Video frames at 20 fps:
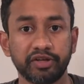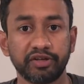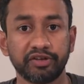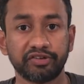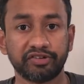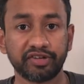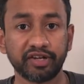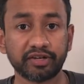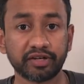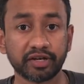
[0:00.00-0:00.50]

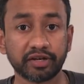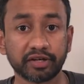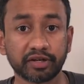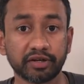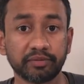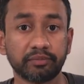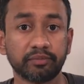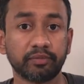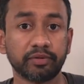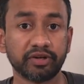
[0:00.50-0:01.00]
Second,
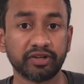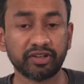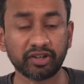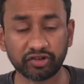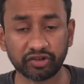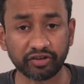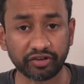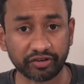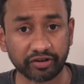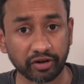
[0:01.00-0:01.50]

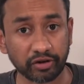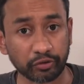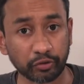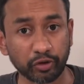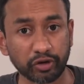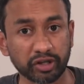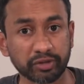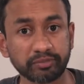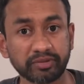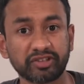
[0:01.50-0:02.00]
decision tree
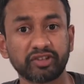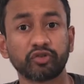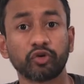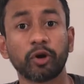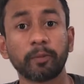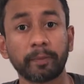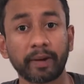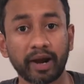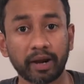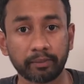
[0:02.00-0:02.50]
algorithm is a
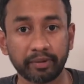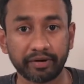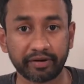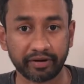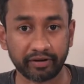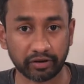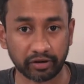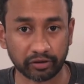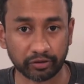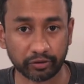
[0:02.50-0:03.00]

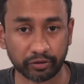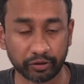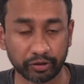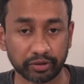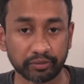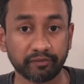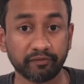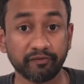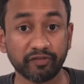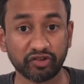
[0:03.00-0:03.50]
non-parametric
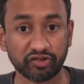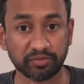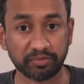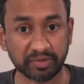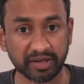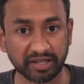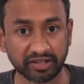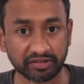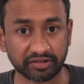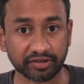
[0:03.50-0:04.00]
algorithm, which
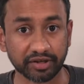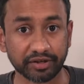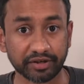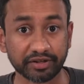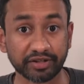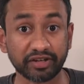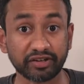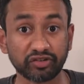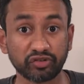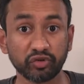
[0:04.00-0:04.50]
means that
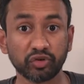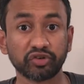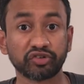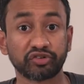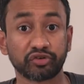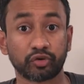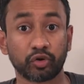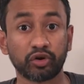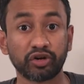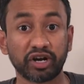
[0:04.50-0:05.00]
there is no
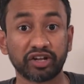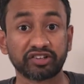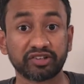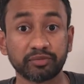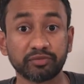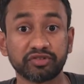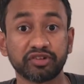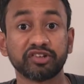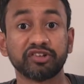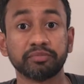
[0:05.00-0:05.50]
strong
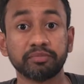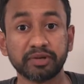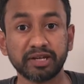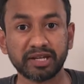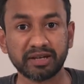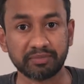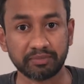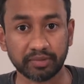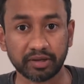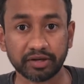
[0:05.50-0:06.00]
assumptions
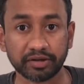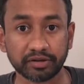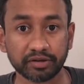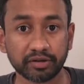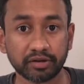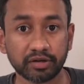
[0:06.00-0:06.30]
being made.